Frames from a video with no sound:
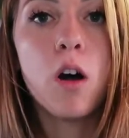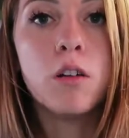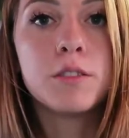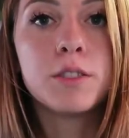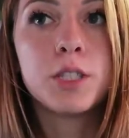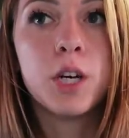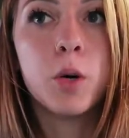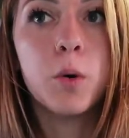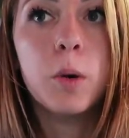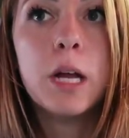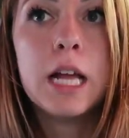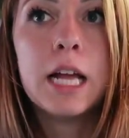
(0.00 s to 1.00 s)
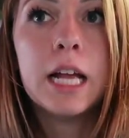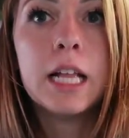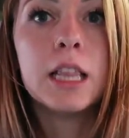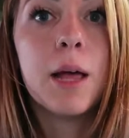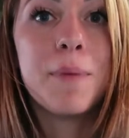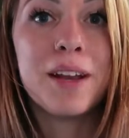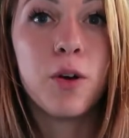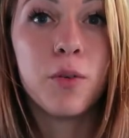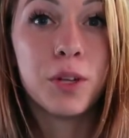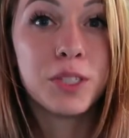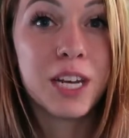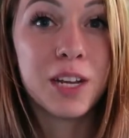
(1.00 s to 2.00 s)
Also, Let me know if
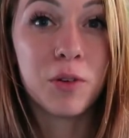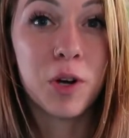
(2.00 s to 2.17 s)
there's any